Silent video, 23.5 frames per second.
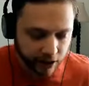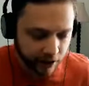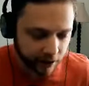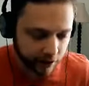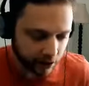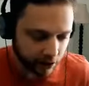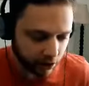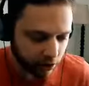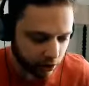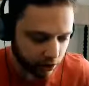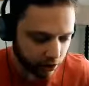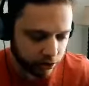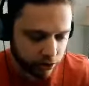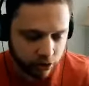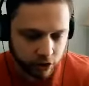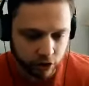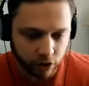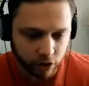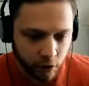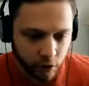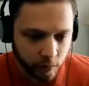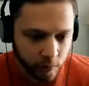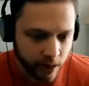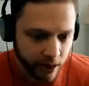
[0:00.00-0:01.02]
There are
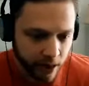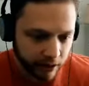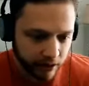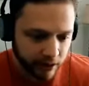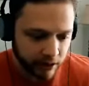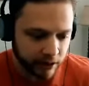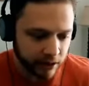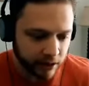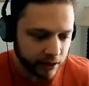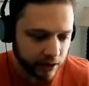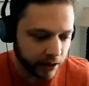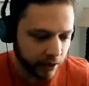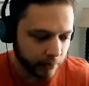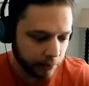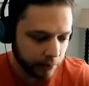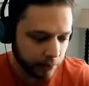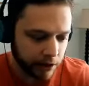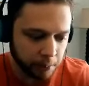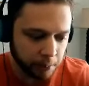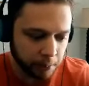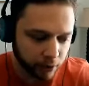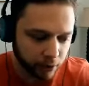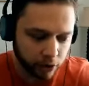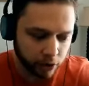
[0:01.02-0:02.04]
so many
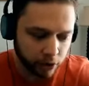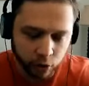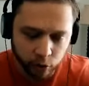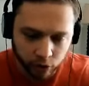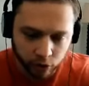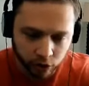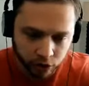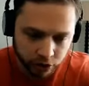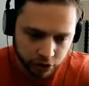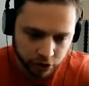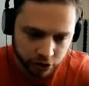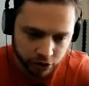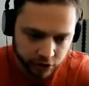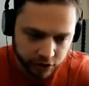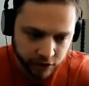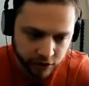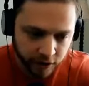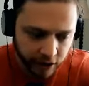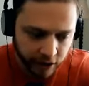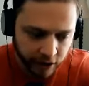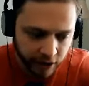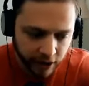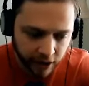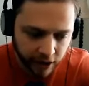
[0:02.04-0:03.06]
people who are just
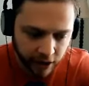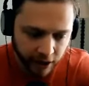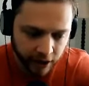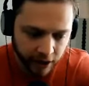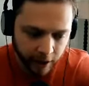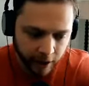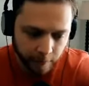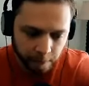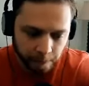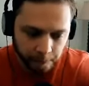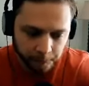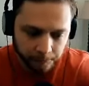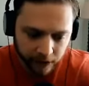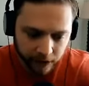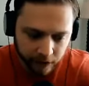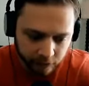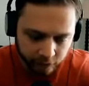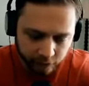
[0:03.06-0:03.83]
um,